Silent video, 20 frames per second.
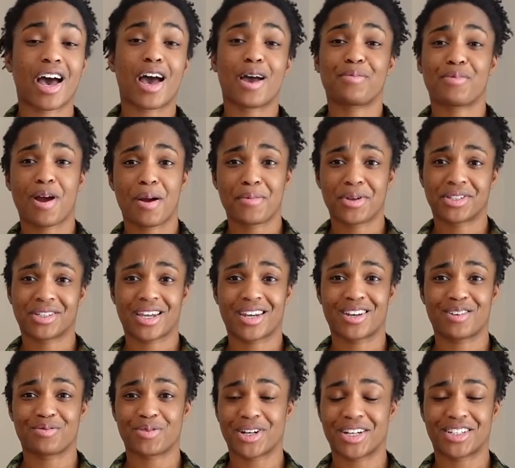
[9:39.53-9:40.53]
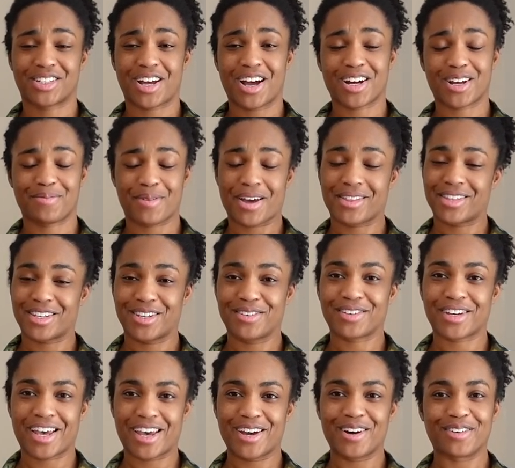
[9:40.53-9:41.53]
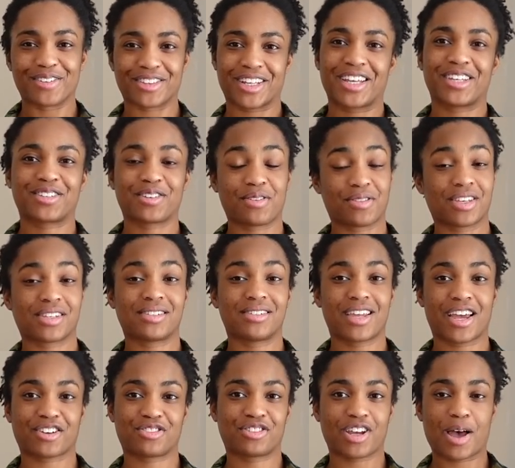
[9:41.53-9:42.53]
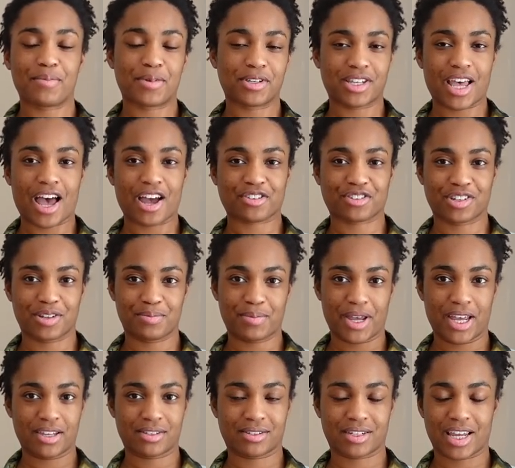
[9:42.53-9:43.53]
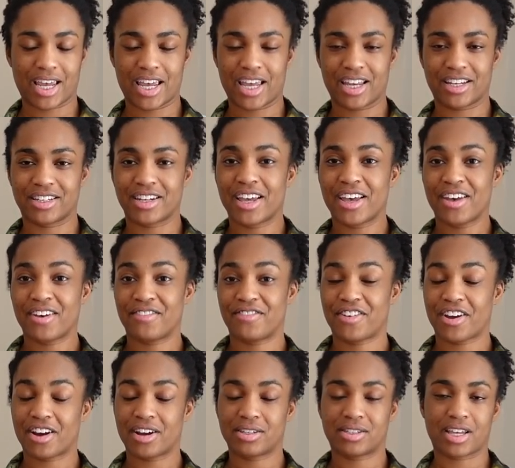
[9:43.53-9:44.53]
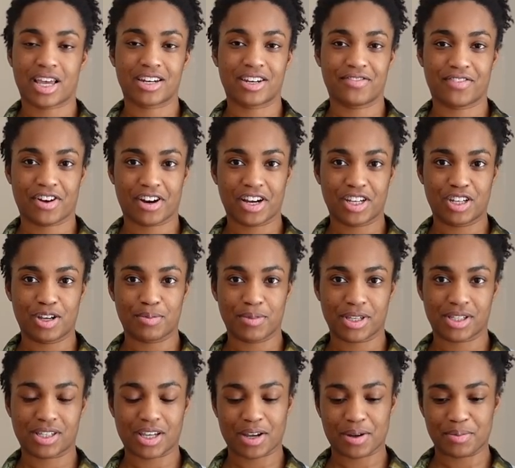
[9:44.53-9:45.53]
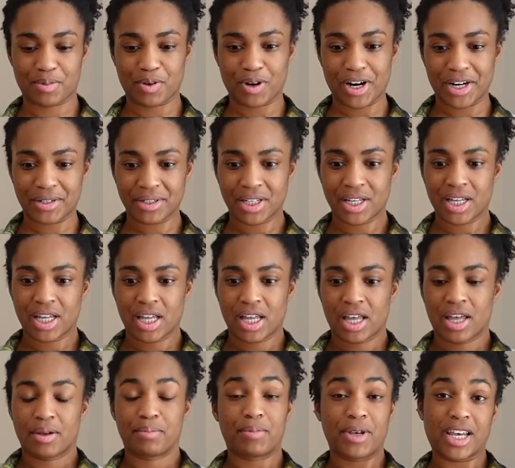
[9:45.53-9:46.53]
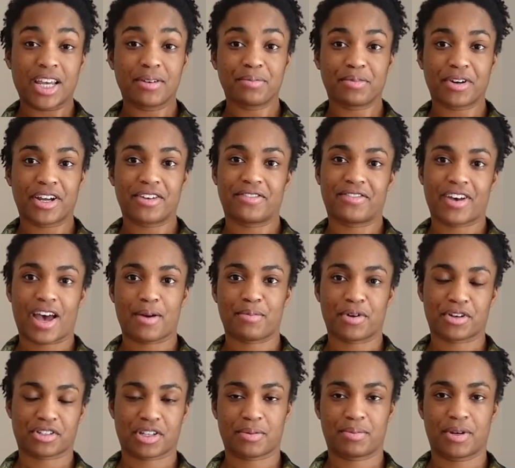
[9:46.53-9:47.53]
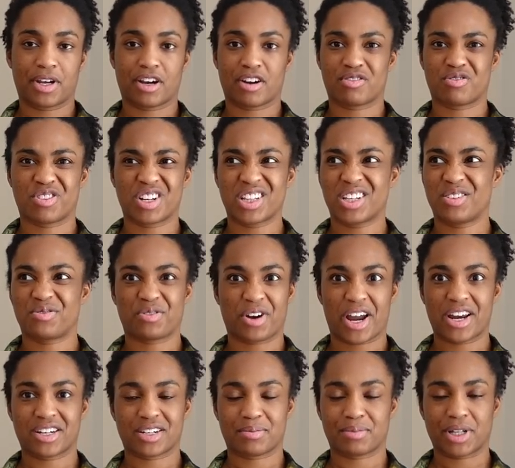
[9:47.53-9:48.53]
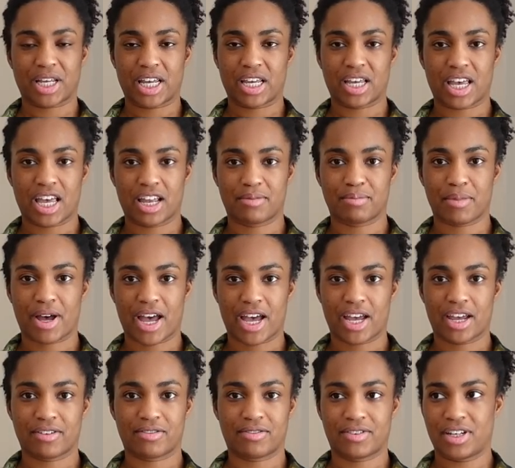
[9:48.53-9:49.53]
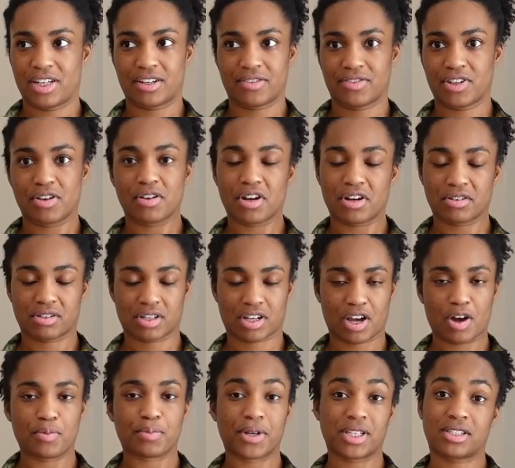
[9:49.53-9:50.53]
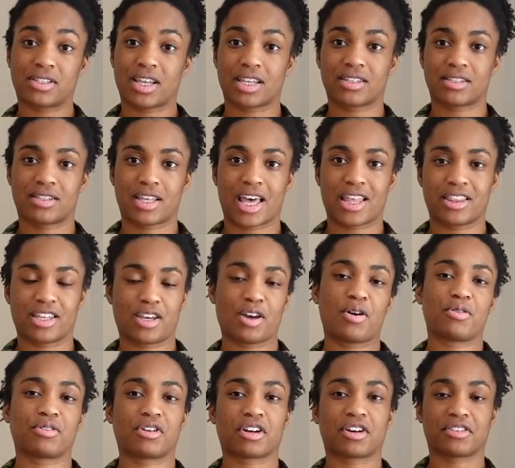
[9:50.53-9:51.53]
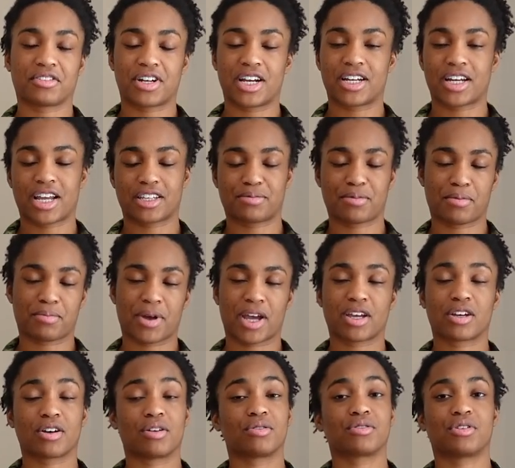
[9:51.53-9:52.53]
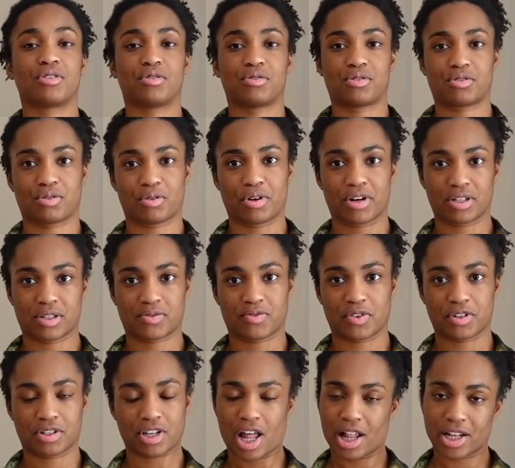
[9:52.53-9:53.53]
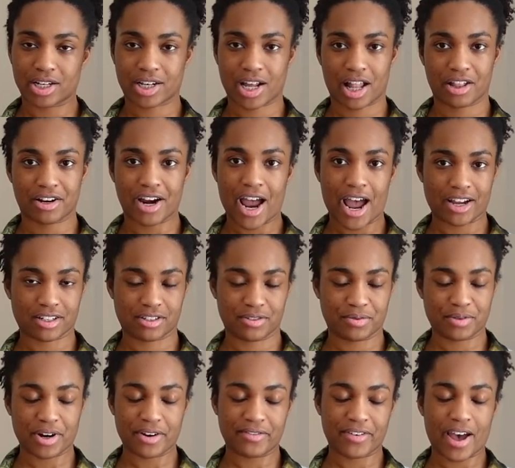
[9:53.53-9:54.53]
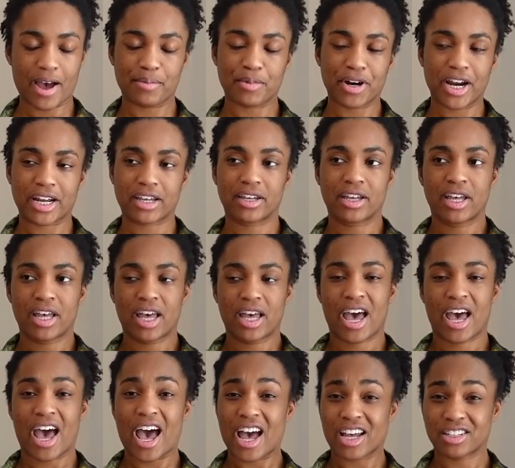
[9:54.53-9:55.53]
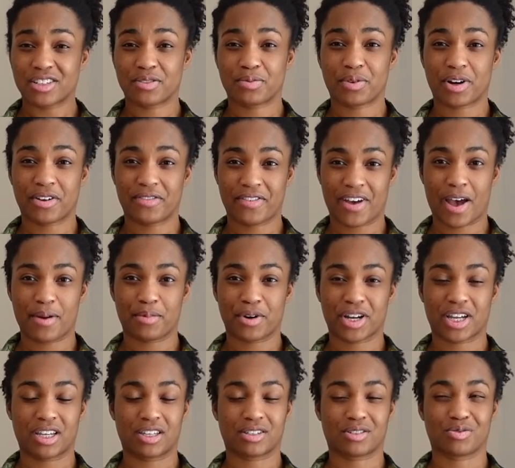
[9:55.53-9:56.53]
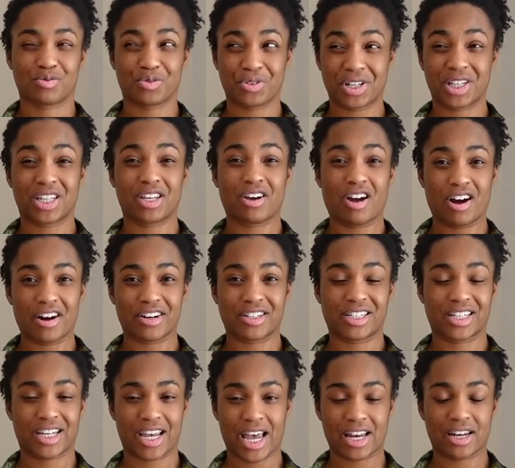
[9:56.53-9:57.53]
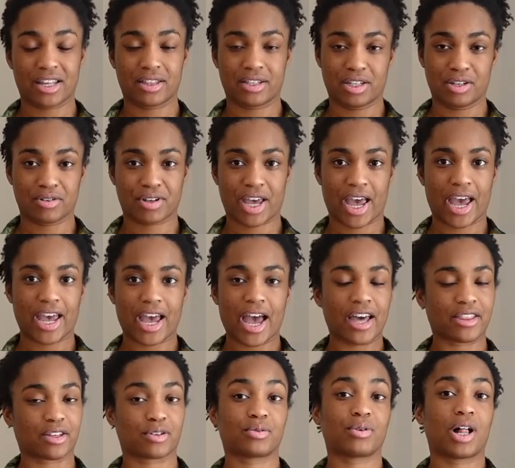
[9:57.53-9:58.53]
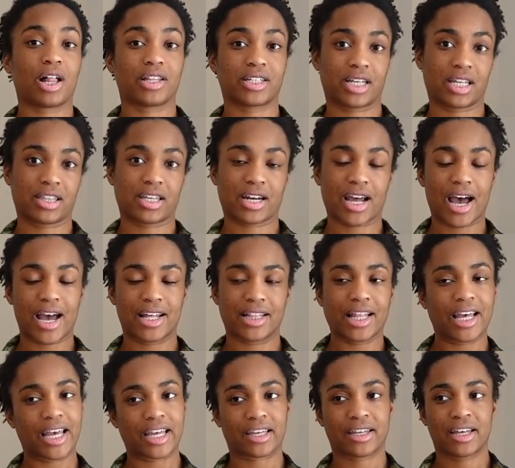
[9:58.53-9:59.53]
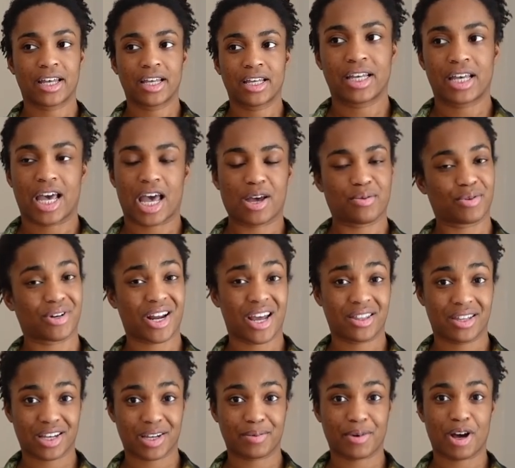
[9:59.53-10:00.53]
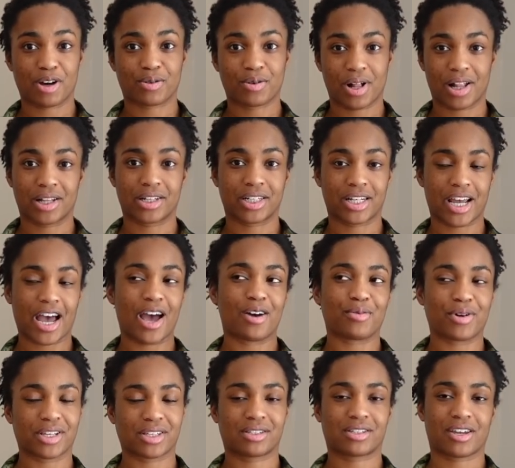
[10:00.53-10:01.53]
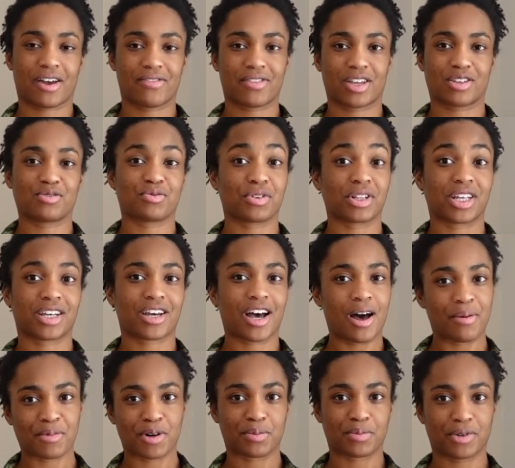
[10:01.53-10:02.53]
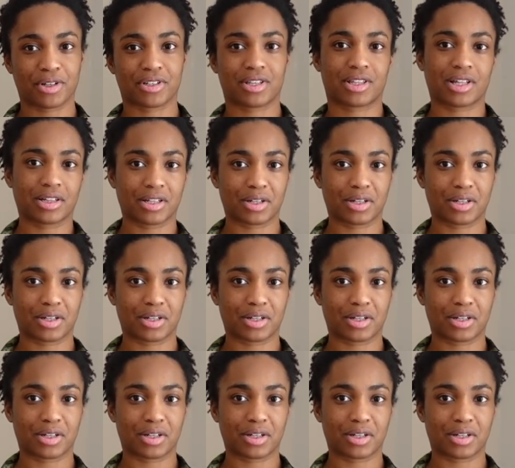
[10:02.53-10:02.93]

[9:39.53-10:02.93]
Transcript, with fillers: I promised I didn't want to talk about the U K only, so this next shop is actually based in very sunny, very humid Singapore. Big and Brave Fabrics appeared really randomly in my feed a few years ago, but since then the owner Karine has been my go-to source for solid color activewear fabric. Activewear fabric is really hard to get in the U K at the quality that I like, and when I think about quality, I want stuff that's really comparable to the